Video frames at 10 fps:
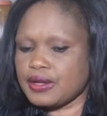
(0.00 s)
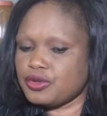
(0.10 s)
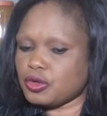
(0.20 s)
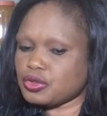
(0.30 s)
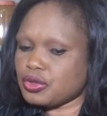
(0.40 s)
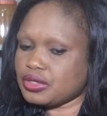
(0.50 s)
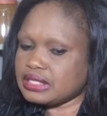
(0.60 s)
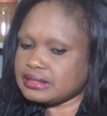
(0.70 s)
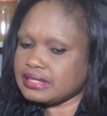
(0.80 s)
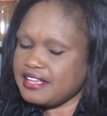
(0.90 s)
Dr.
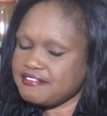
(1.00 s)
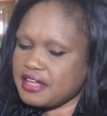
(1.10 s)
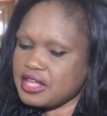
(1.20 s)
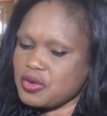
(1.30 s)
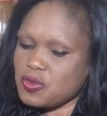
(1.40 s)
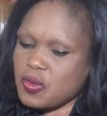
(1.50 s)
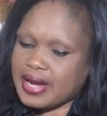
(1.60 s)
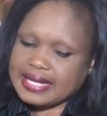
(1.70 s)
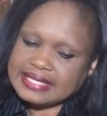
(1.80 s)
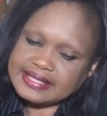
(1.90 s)

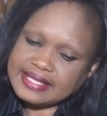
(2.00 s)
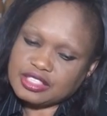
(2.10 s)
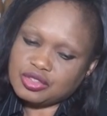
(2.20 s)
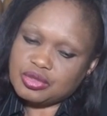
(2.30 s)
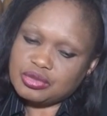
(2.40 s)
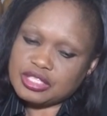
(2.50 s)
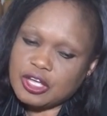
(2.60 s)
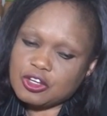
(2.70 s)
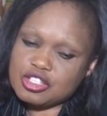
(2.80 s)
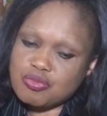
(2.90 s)
Ifeyinwa Ezik is going to
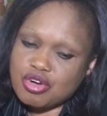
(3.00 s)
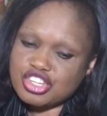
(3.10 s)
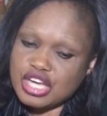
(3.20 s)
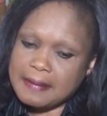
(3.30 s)
tell us much